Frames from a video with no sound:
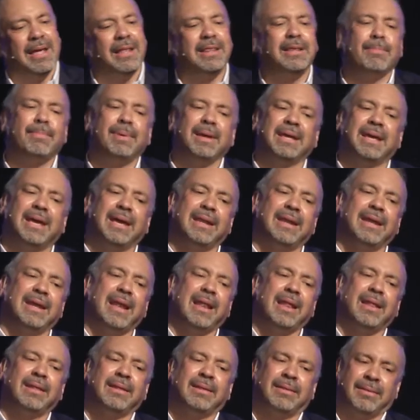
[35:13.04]
in the
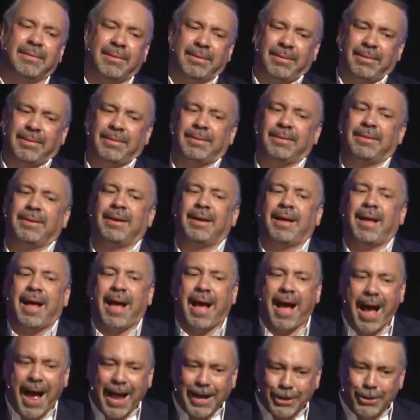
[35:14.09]
beginning,
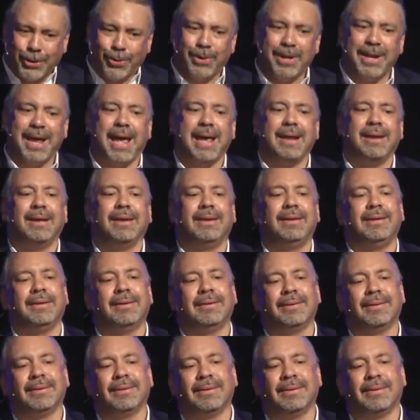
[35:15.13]
I created.
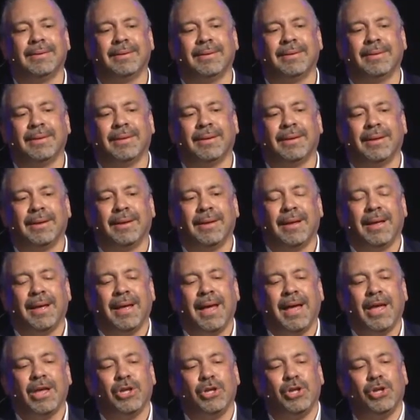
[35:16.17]

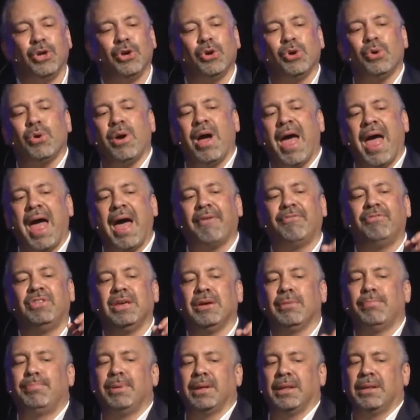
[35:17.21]
You have
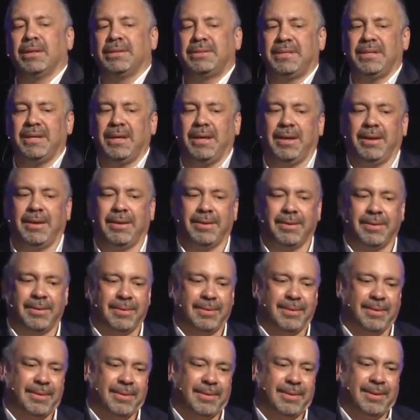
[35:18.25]
the ability
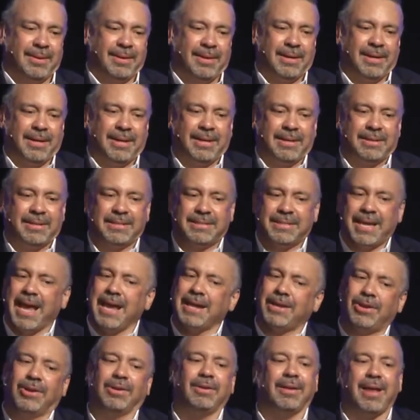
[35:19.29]
to
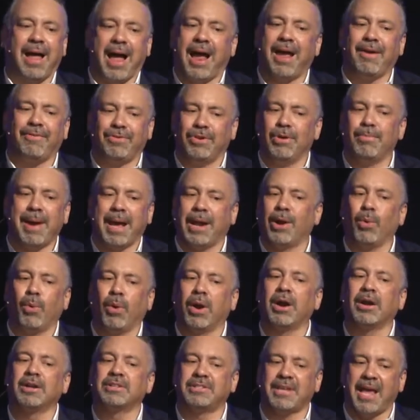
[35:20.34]
take your life, no matter
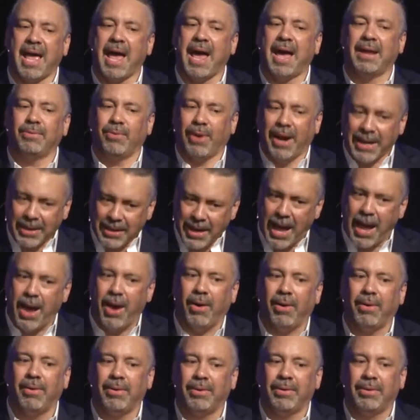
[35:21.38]
where it's at right now.
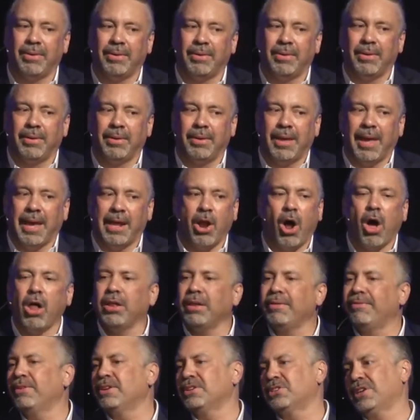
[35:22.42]
And
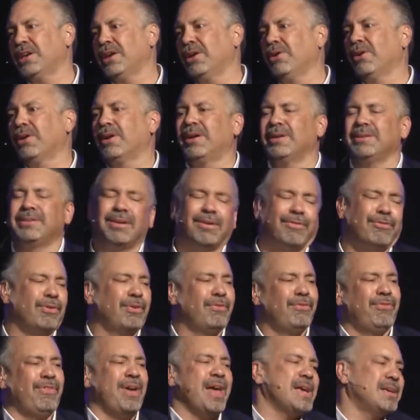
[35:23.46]
all of us here are at
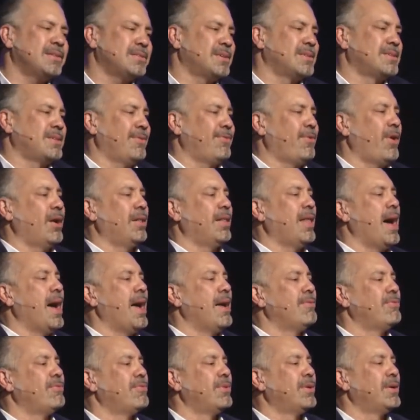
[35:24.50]
different phases of our
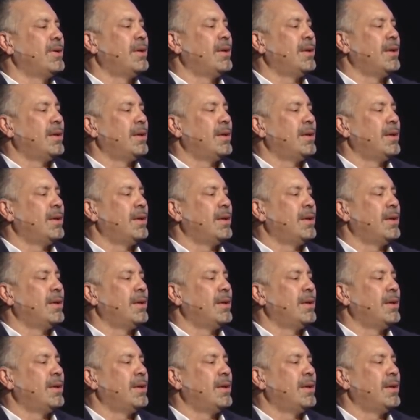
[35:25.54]
life.